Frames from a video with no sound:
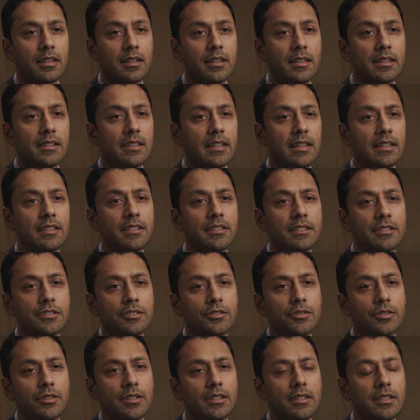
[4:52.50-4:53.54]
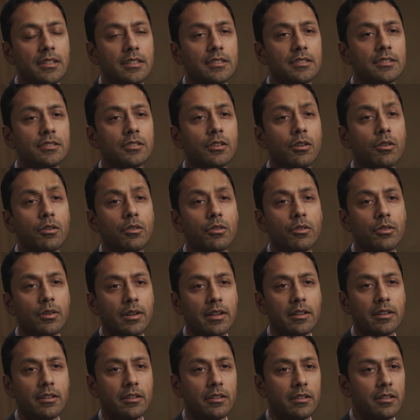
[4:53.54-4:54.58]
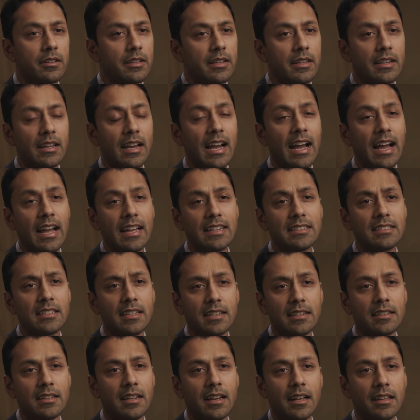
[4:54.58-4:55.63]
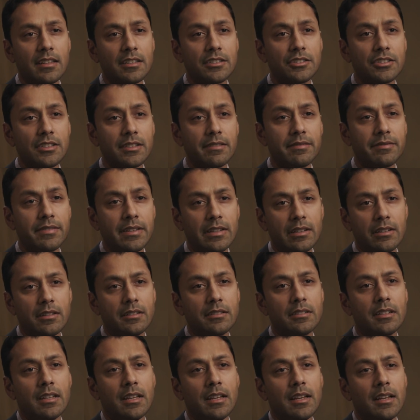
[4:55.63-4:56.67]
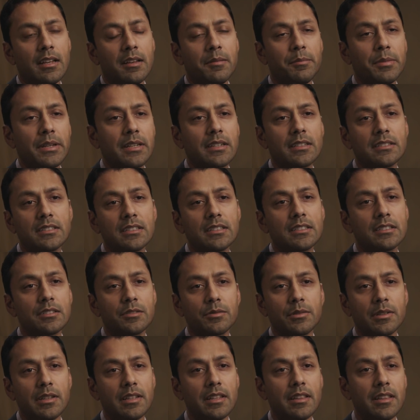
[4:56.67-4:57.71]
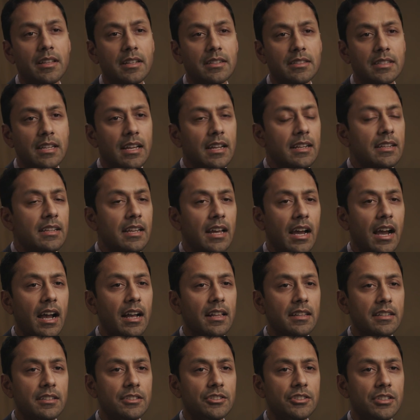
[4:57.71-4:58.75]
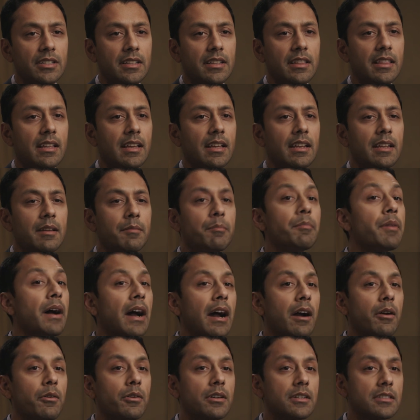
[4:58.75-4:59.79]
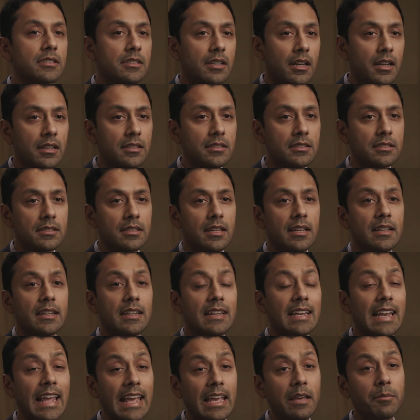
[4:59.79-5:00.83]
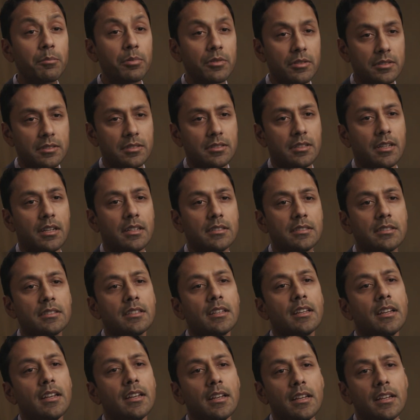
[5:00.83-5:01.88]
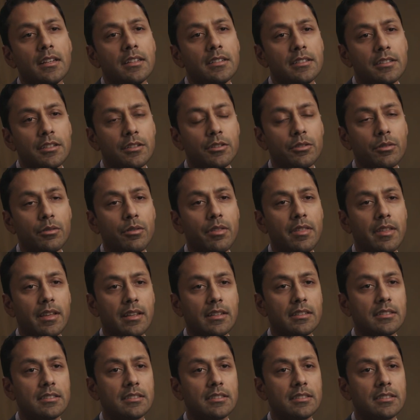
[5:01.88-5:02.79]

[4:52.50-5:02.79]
in industry is so critical in a high technology field, because this is really the technology that empowers us and enables us to do things